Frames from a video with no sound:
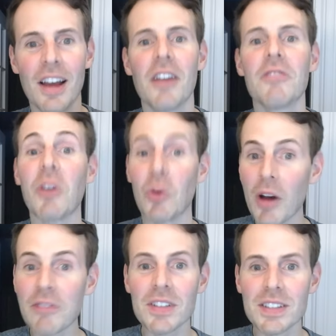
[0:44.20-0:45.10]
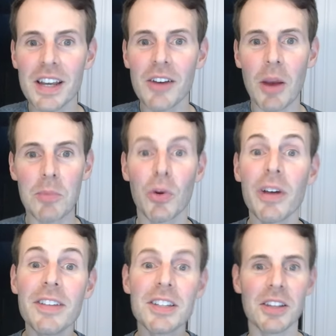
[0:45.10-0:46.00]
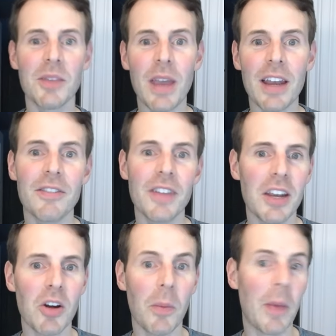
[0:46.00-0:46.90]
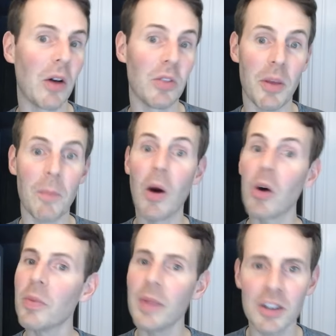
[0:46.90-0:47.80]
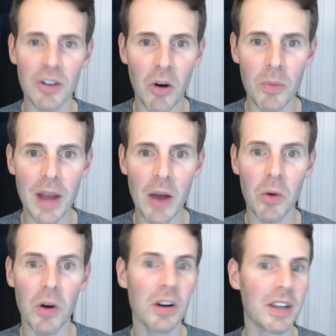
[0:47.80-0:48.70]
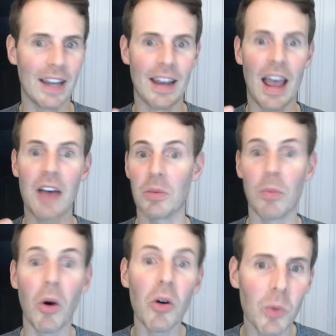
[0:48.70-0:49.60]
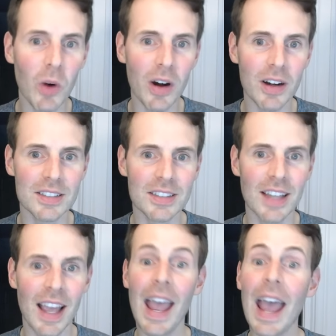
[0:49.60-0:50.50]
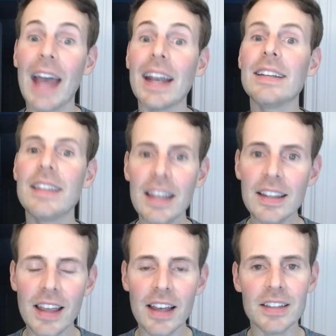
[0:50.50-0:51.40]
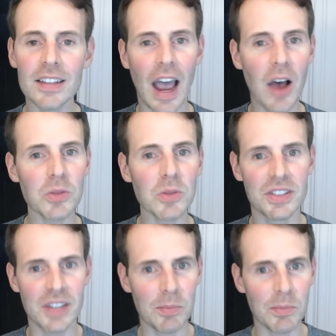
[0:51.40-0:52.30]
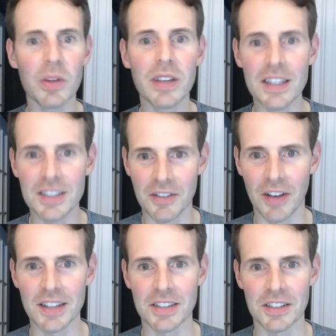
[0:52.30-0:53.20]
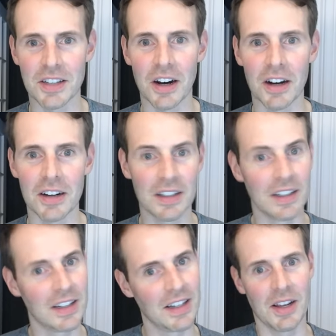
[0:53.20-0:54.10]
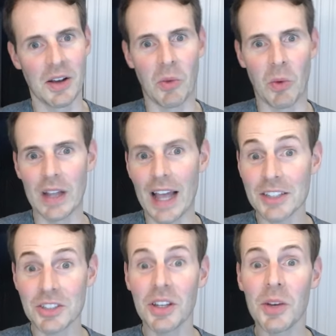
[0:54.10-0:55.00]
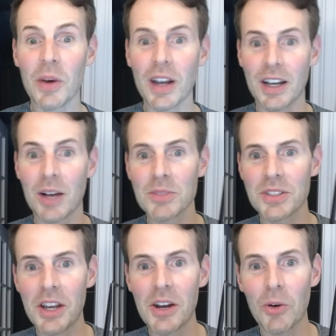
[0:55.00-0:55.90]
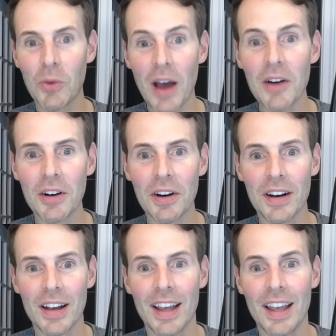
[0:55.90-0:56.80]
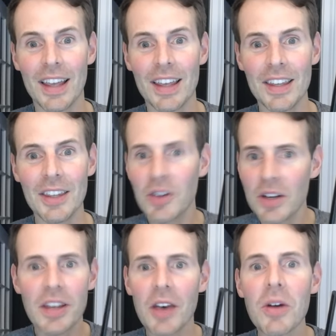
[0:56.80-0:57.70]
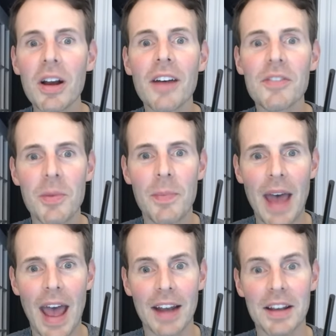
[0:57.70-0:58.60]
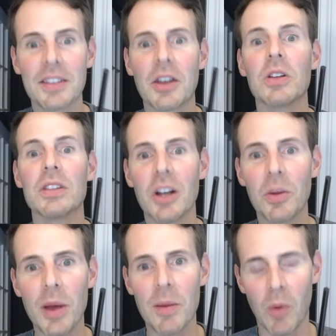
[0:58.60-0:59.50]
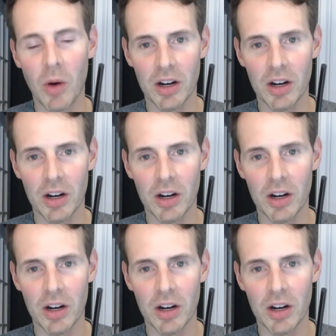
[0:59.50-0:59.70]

For reference here, I previously made a video about the modem in your home network and how your modem works, and I detailed how simple these devices are. Well, actually, when it comes to your router, you can tell right off the bat, they're a little bit more